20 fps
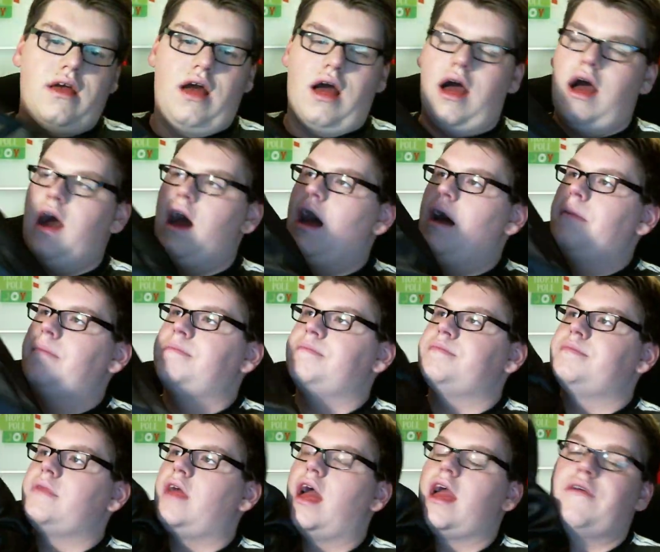I
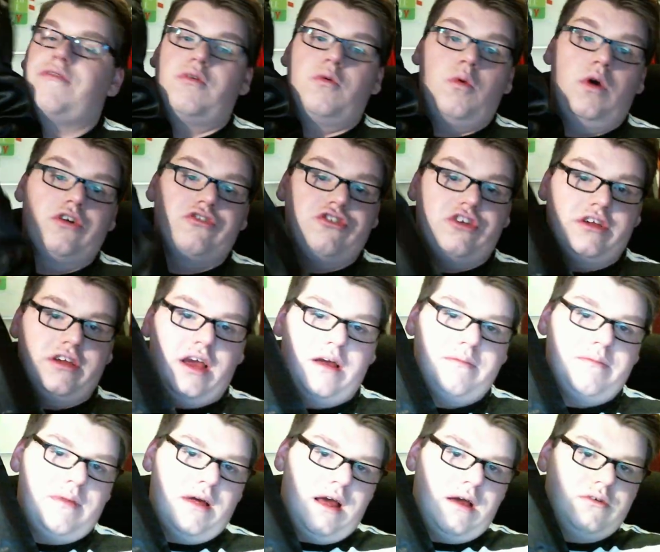haven't washed it
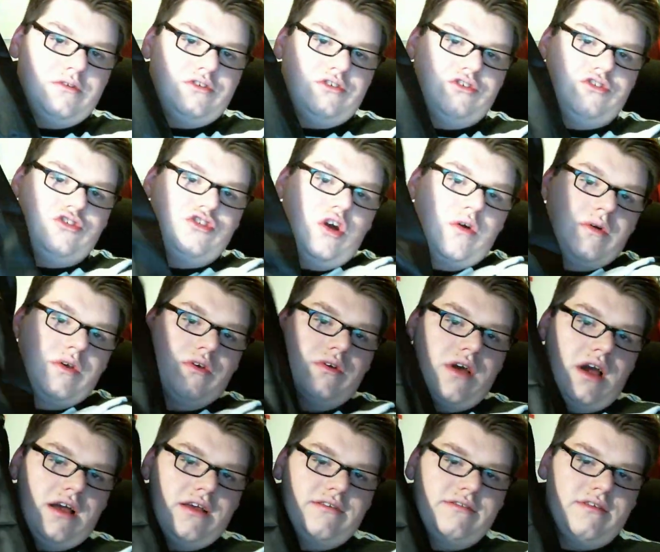yet, but I was just showing you
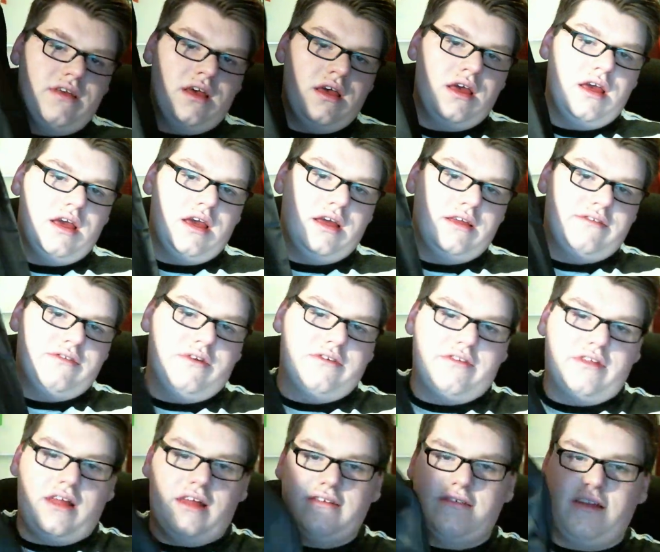guys. It still has the
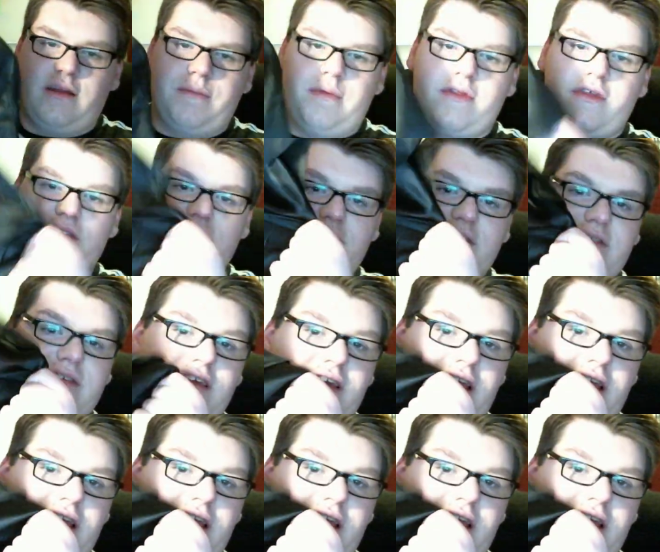lens in it, but this is the